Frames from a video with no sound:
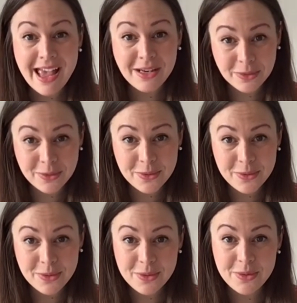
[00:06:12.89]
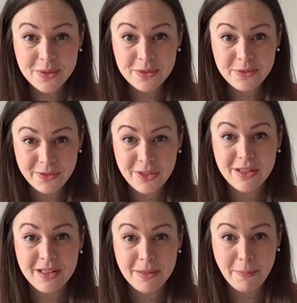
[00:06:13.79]
an
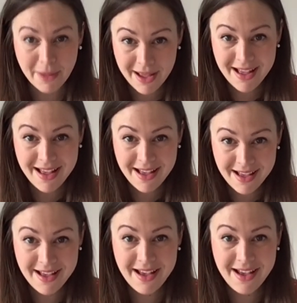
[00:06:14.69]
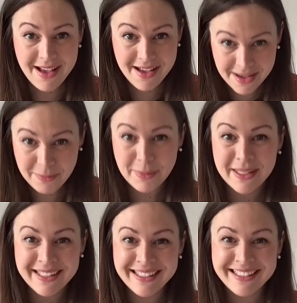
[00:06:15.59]
awful bump.
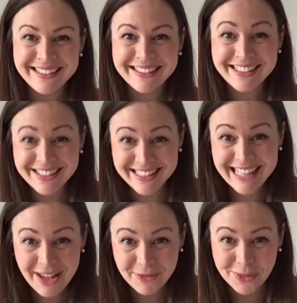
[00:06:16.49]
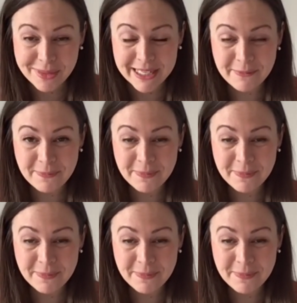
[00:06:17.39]
Can you sing that for me?